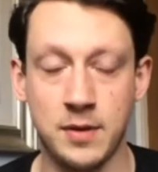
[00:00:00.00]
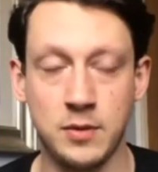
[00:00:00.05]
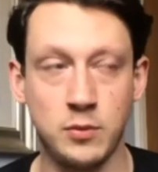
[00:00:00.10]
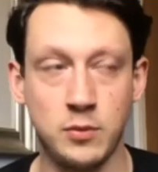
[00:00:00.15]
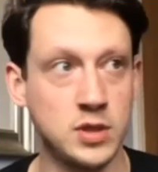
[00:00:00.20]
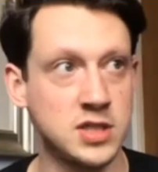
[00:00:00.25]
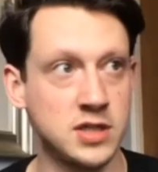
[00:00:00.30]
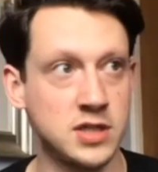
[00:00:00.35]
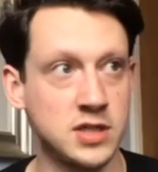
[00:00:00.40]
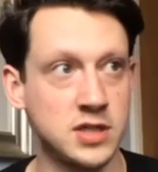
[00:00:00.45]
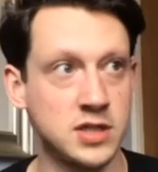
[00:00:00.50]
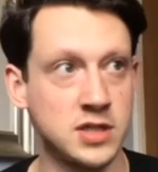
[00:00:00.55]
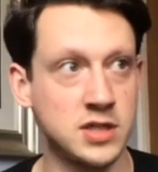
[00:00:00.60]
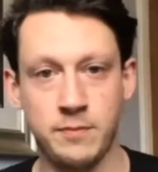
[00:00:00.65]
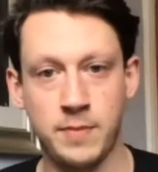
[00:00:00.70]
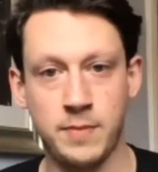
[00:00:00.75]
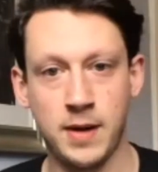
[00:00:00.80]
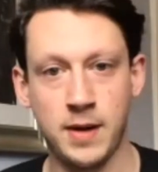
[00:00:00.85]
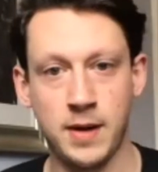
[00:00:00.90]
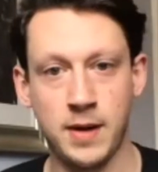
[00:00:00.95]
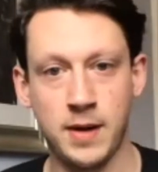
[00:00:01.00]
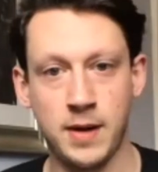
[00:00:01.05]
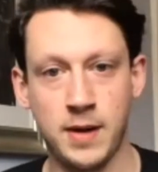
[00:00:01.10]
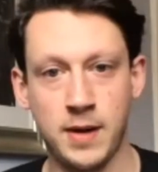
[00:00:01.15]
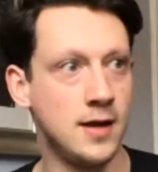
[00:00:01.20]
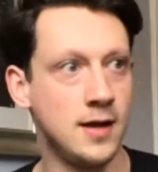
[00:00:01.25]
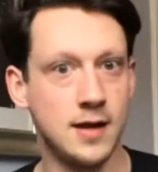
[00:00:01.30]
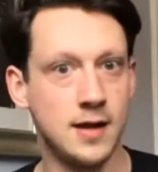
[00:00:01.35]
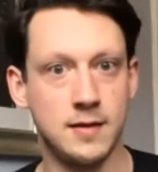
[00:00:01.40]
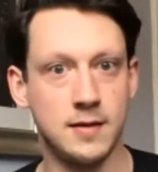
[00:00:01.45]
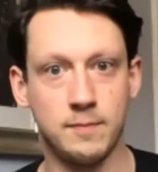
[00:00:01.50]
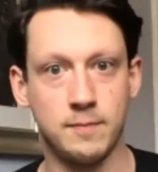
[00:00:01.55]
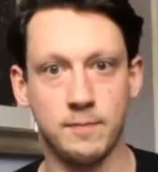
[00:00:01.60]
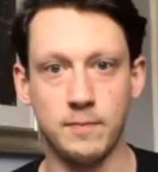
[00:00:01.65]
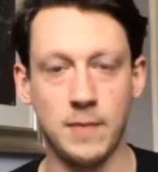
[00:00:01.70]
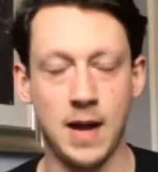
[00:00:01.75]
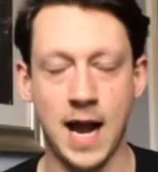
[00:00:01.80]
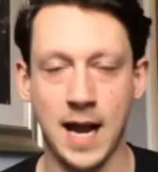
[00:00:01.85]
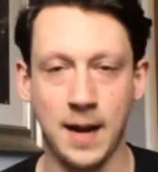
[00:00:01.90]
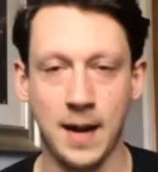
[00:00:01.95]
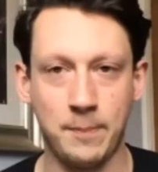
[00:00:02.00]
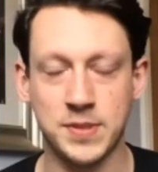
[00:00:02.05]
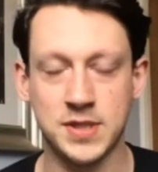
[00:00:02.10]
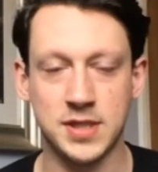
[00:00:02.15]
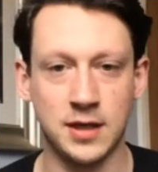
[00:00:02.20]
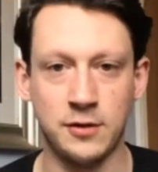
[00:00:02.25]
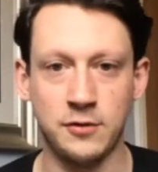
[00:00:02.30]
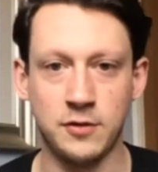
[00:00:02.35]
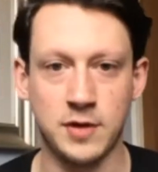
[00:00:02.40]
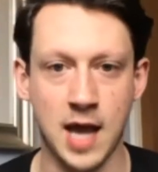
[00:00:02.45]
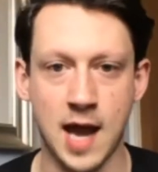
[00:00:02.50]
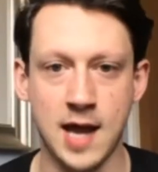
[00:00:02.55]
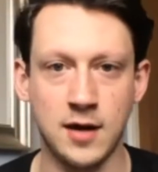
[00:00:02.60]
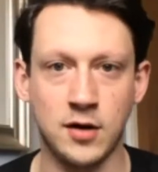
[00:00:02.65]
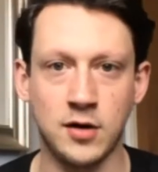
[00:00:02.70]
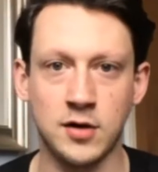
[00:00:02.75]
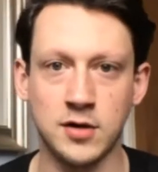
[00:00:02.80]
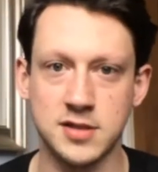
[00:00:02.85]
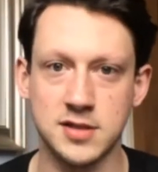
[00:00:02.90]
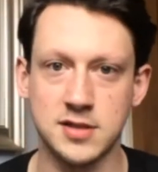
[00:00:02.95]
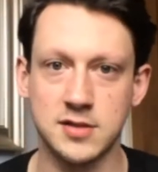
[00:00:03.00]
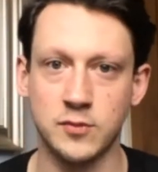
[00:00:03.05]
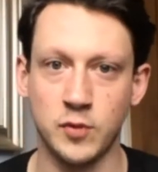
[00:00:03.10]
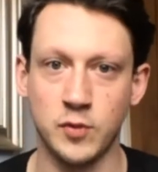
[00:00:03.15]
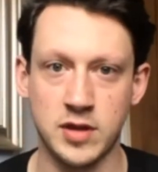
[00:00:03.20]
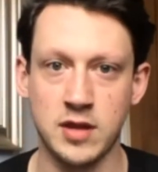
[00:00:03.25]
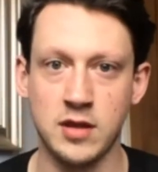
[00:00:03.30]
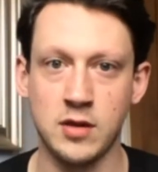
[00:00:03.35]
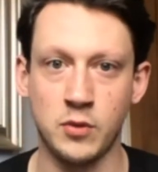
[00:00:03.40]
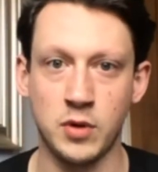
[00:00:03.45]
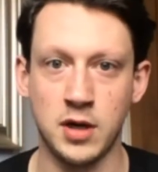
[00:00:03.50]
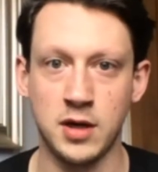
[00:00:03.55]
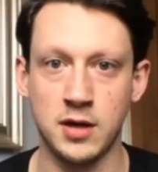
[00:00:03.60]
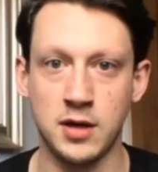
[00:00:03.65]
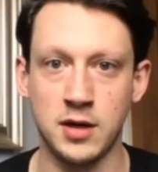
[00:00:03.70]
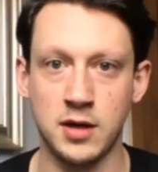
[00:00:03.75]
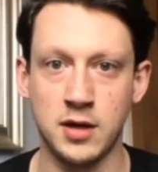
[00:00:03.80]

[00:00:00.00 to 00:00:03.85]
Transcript: We're surrounded by absolute chaos within the world.